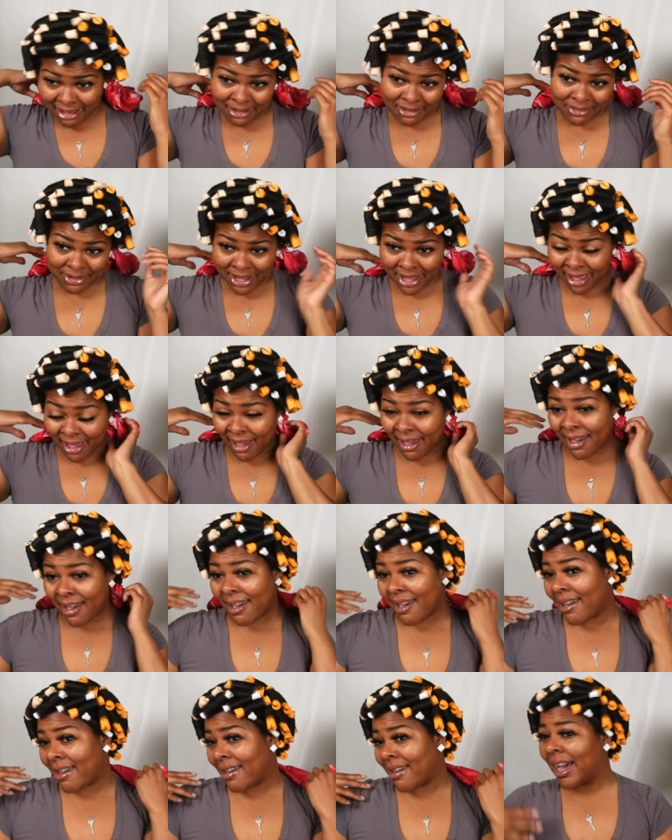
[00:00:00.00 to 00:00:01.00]

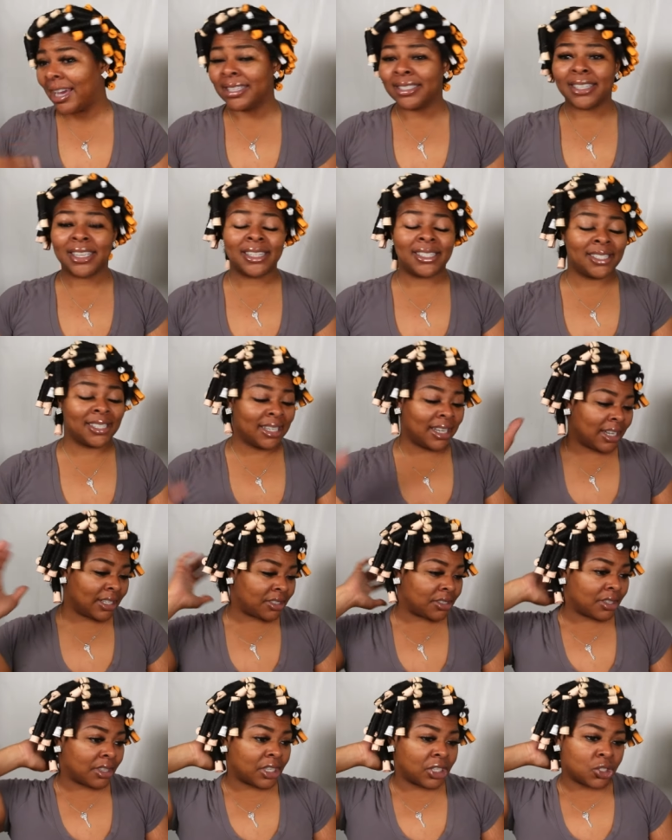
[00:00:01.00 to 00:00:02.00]
Okay. I did sit
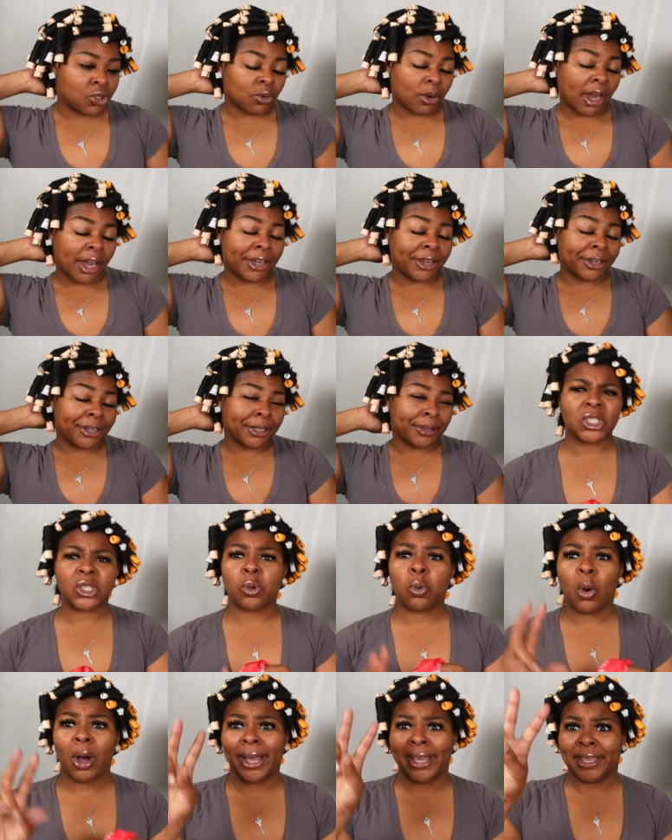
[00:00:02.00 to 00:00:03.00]
under the dryer
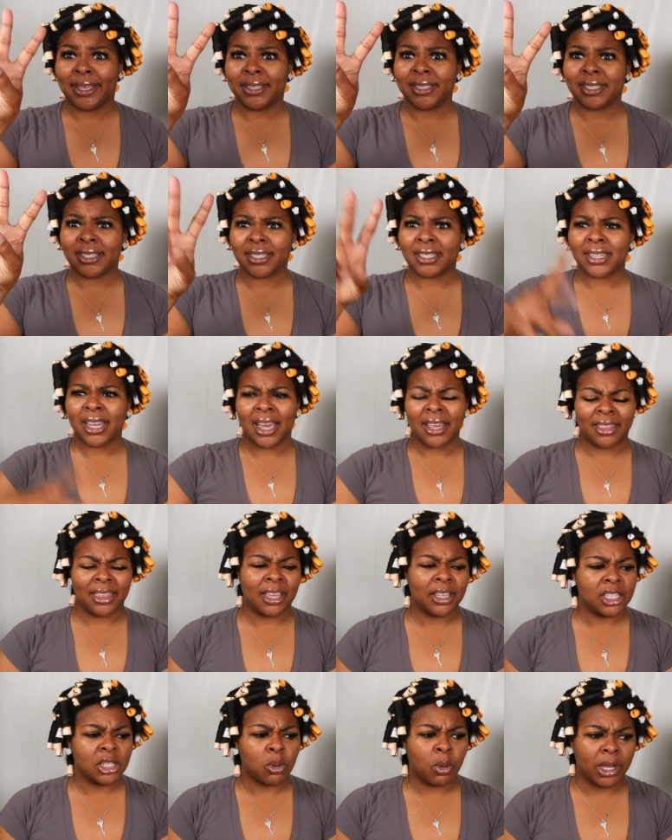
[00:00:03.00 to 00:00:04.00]
twice. I
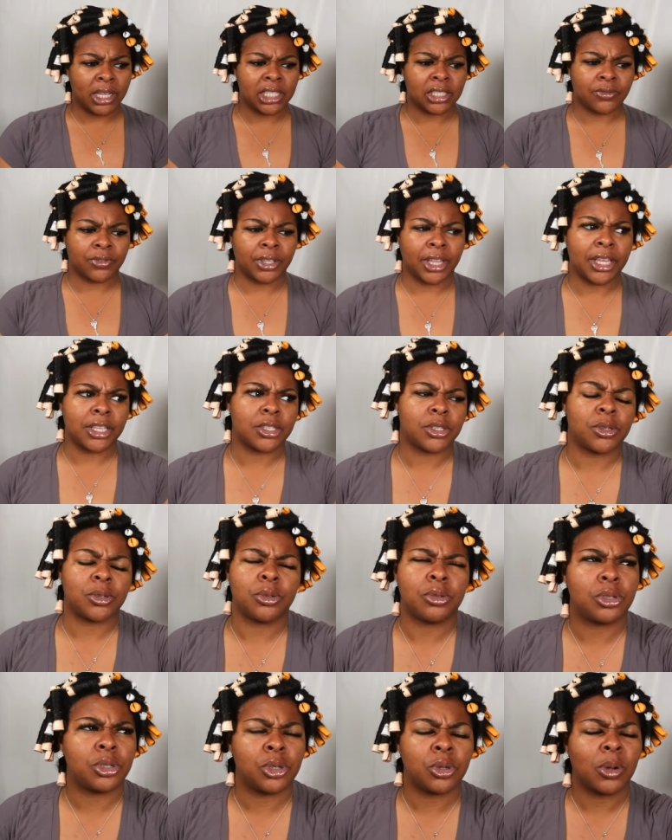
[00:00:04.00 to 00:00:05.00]
think twice for like
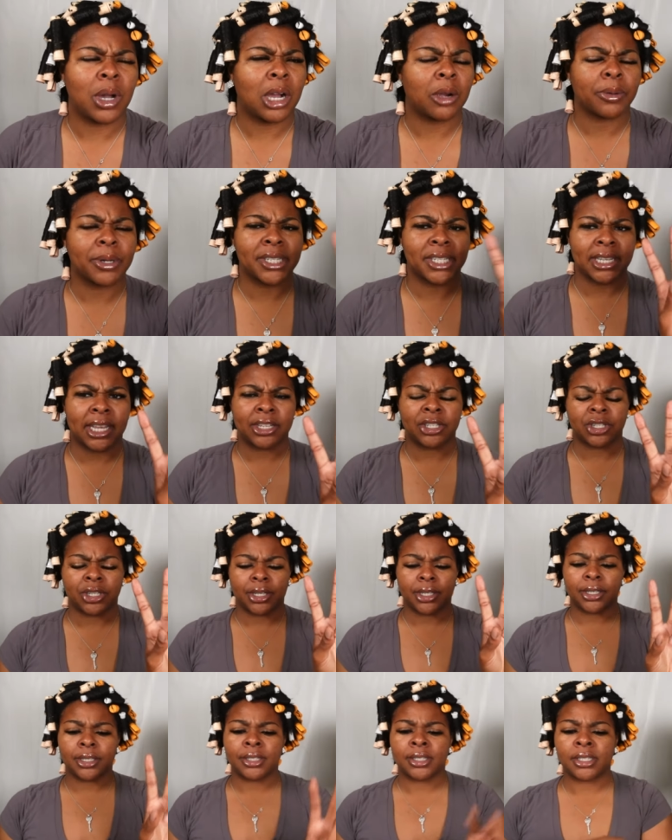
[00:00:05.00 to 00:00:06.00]
two two hour
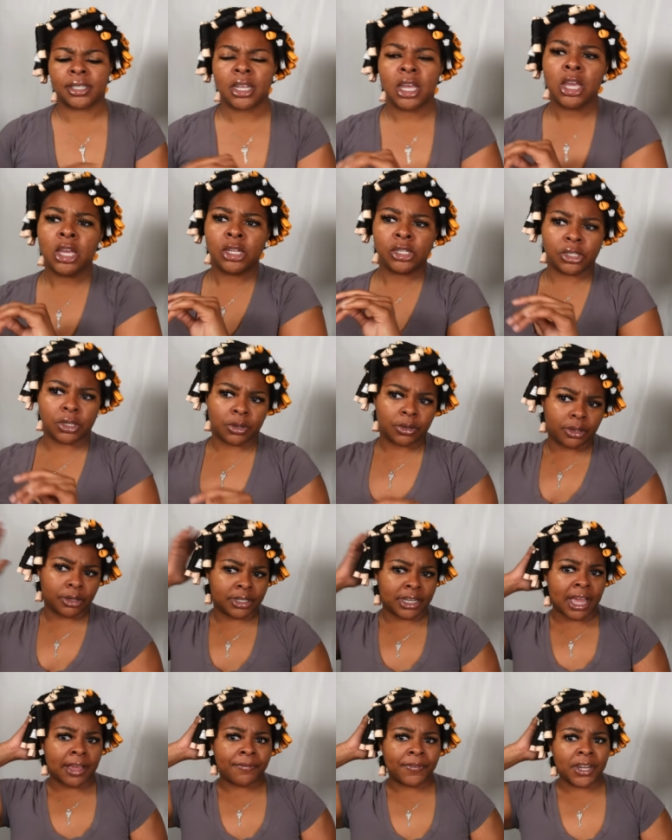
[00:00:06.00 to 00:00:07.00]
sessions. So so they're
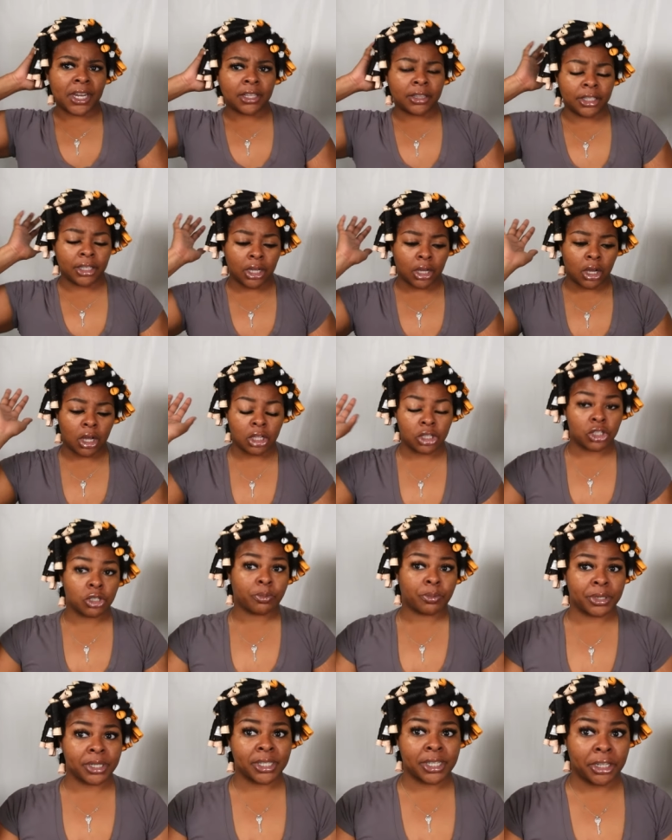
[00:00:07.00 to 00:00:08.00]
definitely
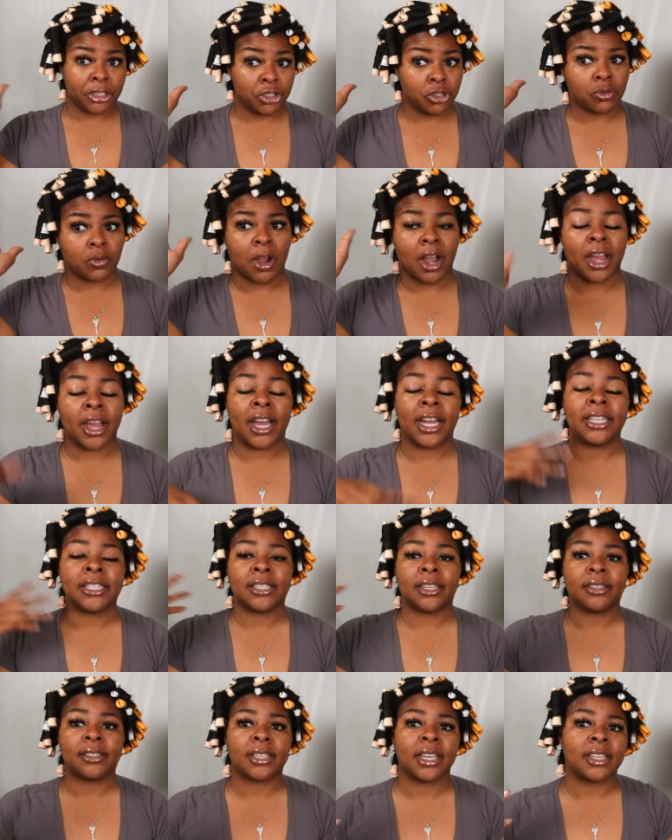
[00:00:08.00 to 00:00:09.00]
100% dry. I
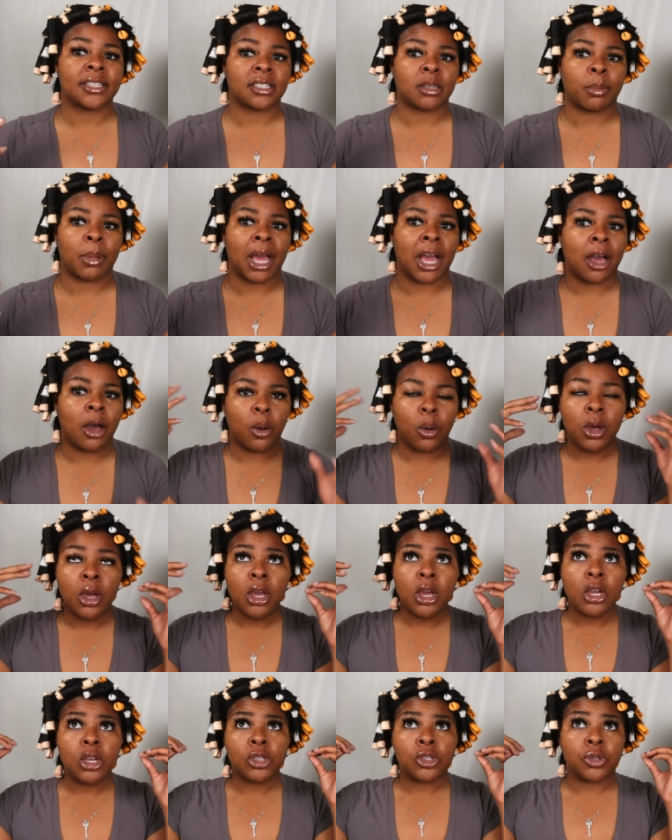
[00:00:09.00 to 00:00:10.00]
did take some out
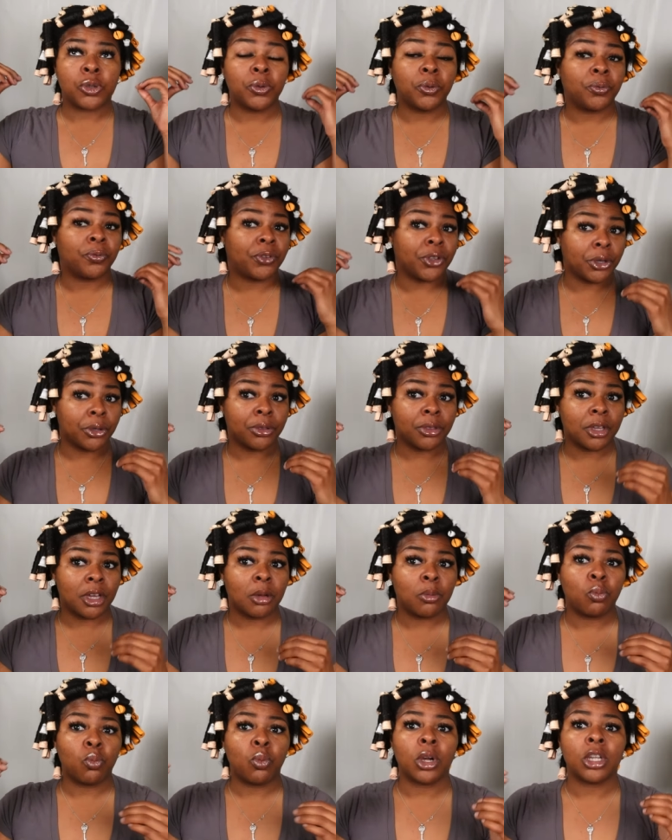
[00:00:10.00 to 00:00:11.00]
to feel
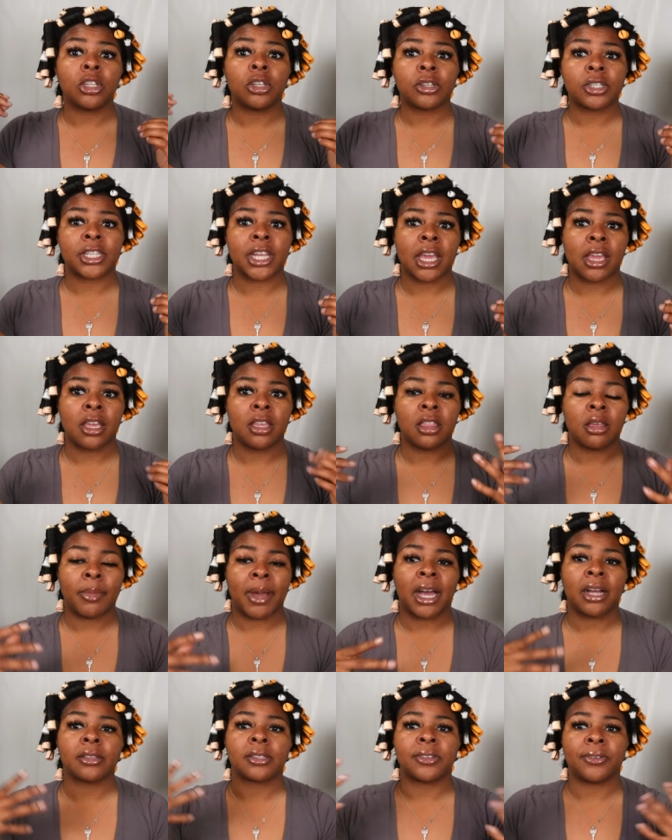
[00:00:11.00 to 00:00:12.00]
them. When you're taking them
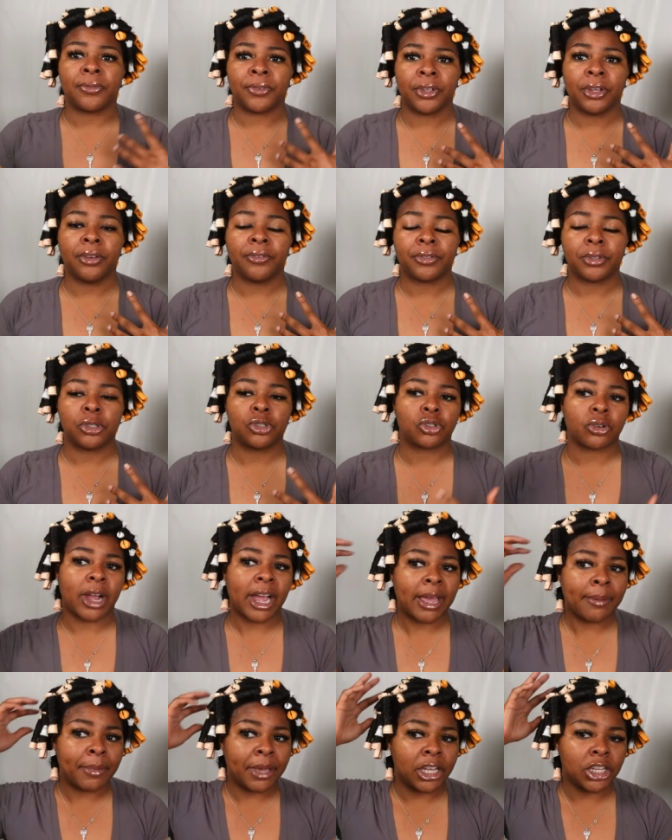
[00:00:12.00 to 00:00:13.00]
out to feel if they're
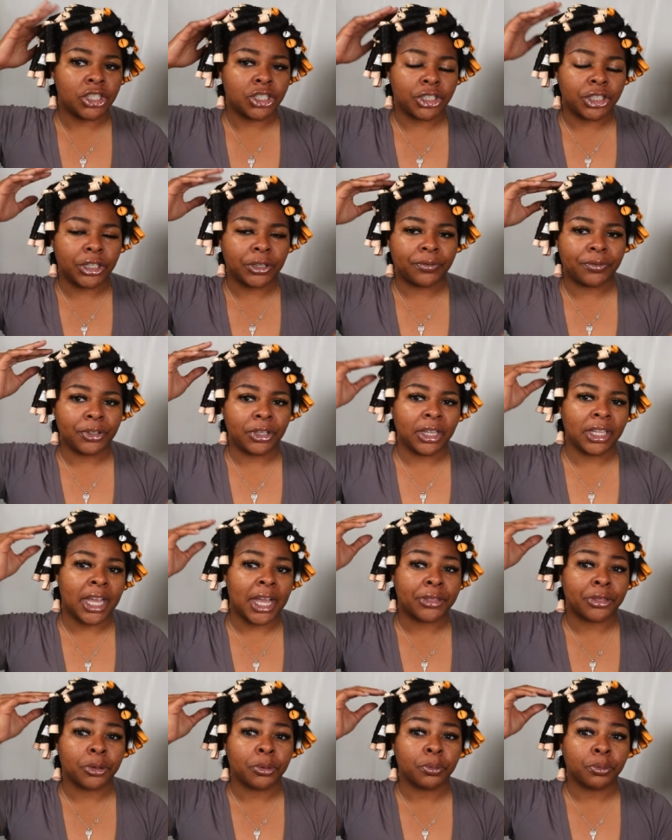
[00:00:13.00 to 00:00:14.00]
dry, make sure you're feeling at the